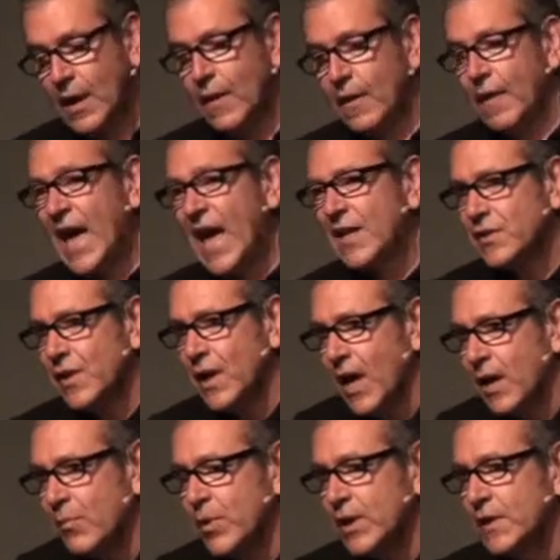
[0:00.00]
That
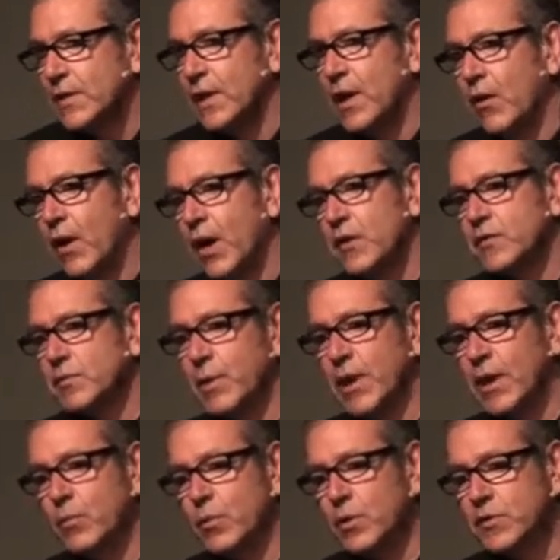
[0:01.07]
time at Lowe Howard
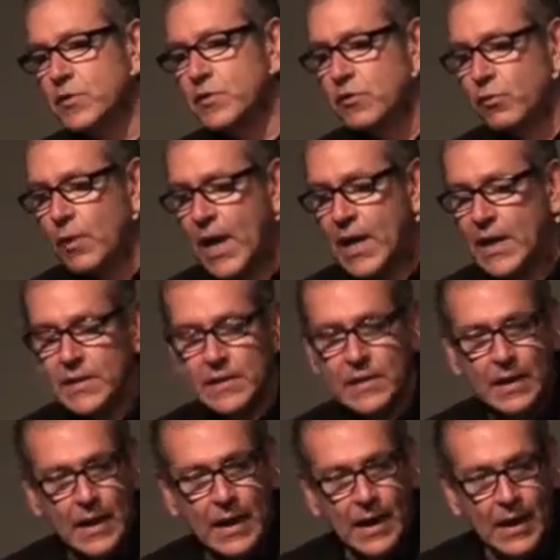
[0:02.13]
Spink was great.
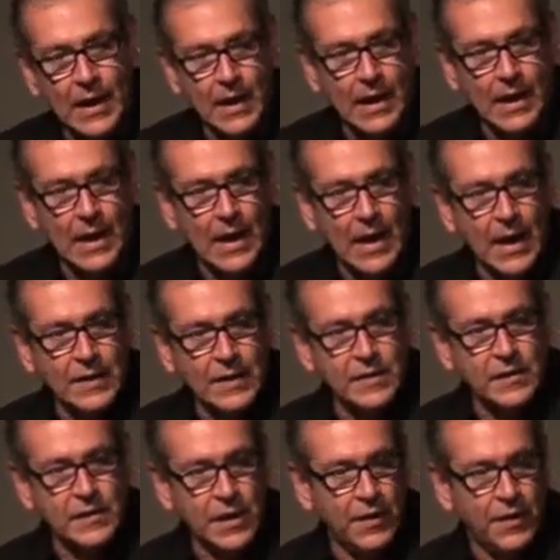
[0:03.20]
I'd
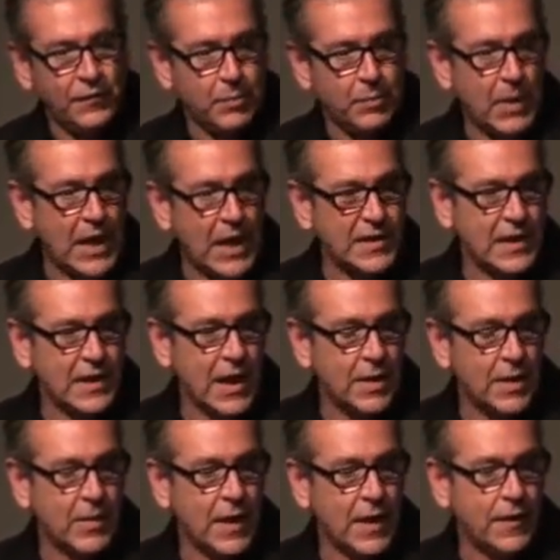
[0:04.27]
served my
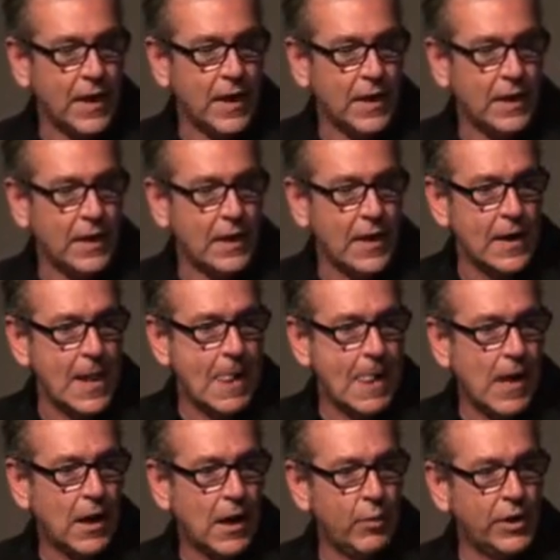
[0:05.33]
time, I think.
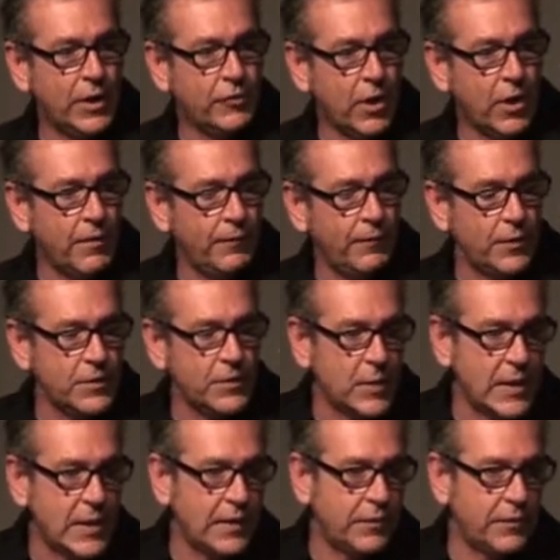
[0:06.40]
We'd grown from
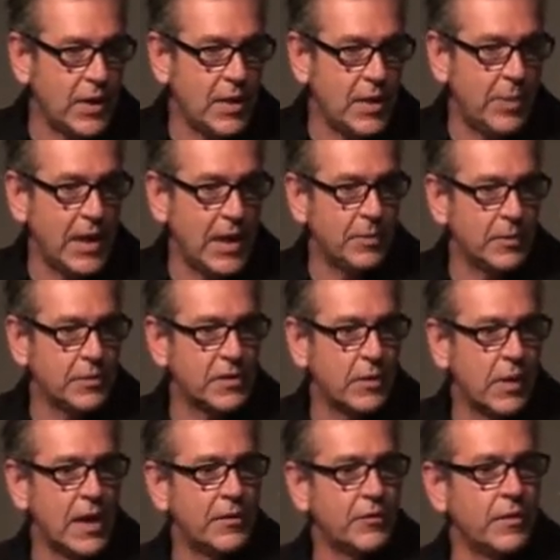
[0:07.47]
23 people to
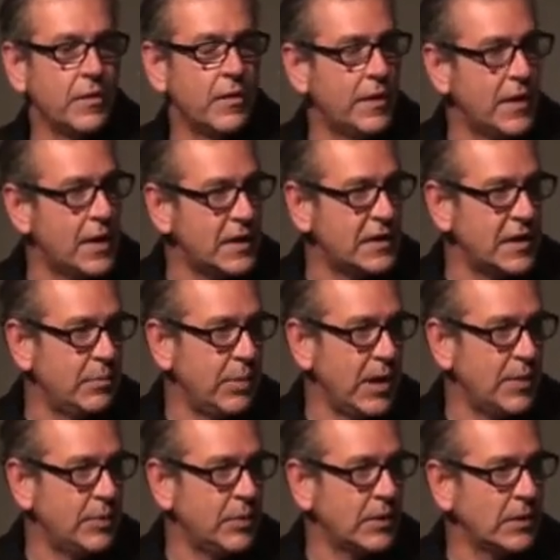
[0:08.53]
130
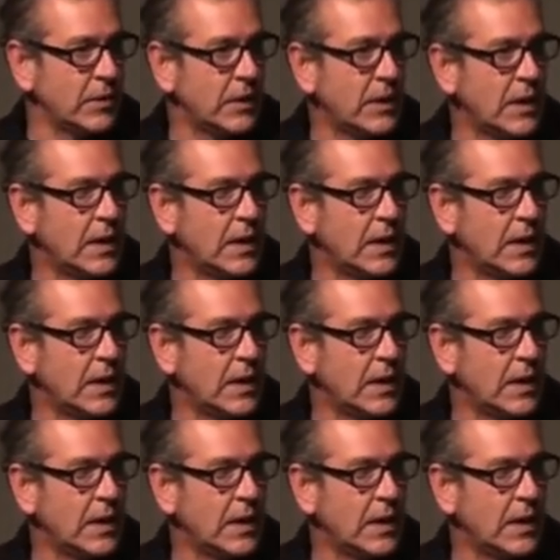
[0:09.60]
people.